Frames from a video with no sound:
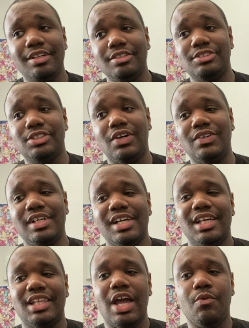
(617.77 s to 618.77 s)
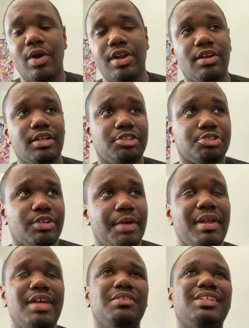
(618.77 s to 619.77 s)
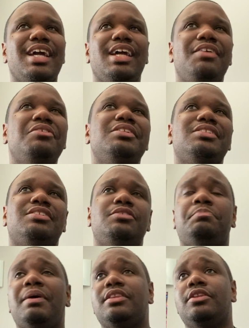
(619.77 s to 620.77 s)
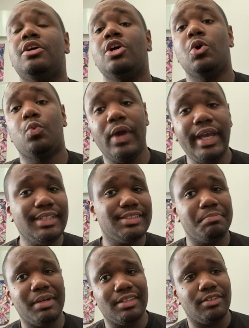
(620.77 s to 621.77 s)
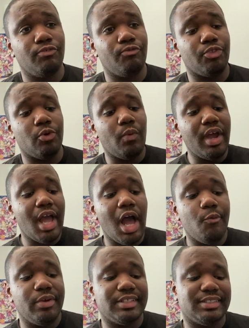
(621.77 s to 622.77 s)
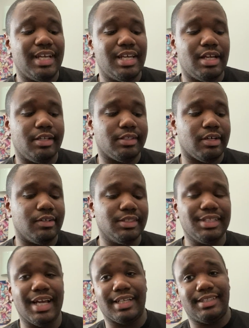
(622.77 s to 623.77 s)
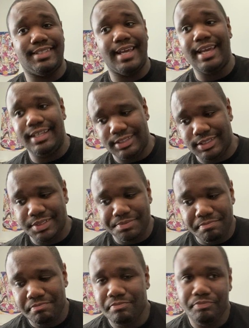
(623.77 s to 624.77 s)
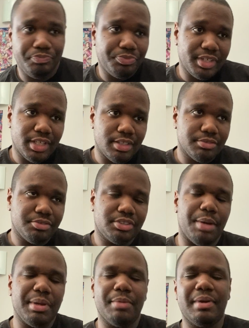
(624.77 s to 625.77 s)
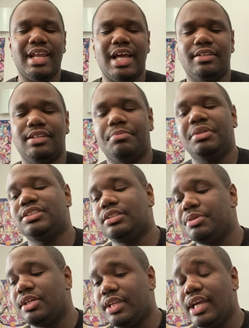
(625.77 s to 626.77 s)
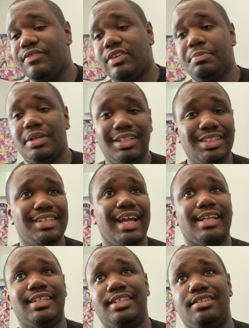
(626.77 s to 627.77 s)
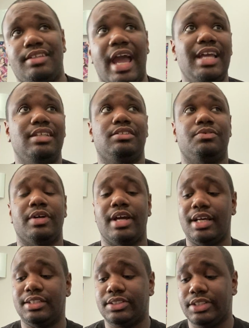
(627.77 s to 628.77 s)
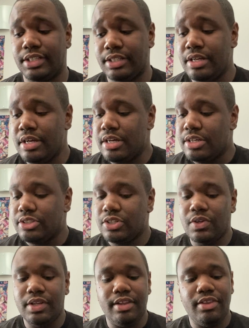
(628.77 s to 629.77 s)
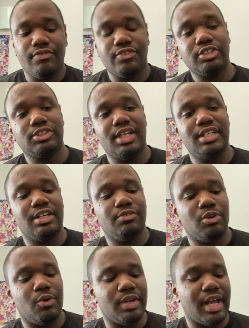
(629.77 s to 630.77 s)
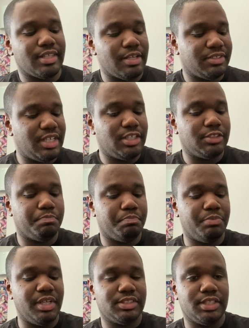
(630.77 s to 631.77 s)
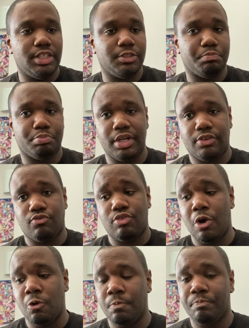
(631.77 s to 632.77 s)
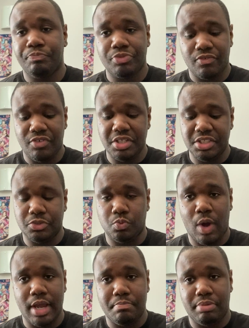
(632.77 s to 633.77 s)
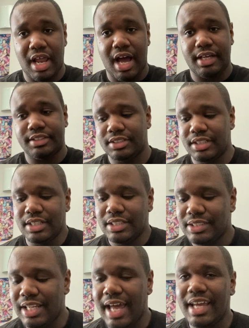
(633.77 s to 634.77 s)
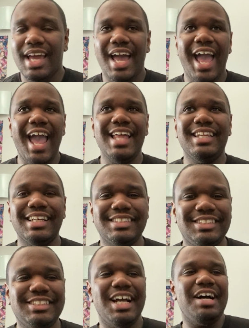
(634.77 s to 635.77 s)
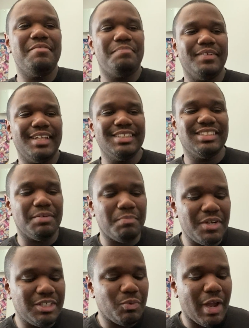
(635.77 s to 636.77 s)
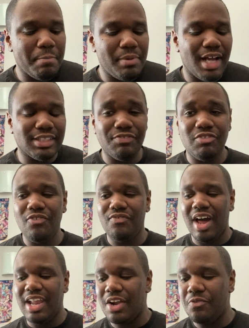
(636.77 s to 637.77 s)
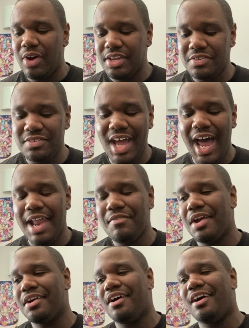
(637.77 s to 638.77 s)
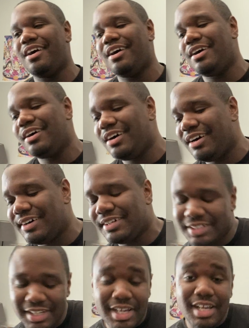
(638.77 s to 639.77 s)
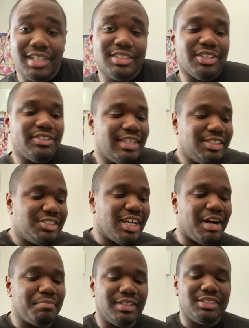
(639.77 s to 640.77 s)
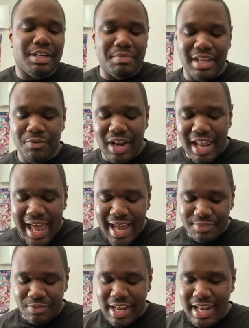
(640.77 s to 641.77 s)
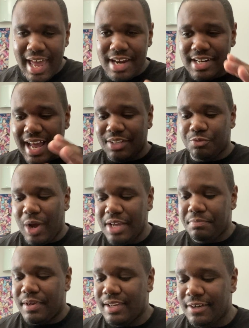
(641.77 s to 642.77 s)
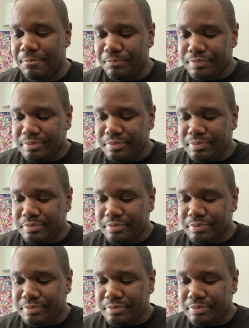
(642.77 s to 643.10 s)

So they went on a trip, and it was like, but the way how we seen it though, it's like a date. Some of y'all some of y'all think of it, but it's like a date the way I see it. So the first thing they're going, like, they see this brick road full of these white blocks. They're like, hey, let's jump on these white blocks. If you fell that one, you die. I'm like, oh. So they jump, and then when they land on that white pillar,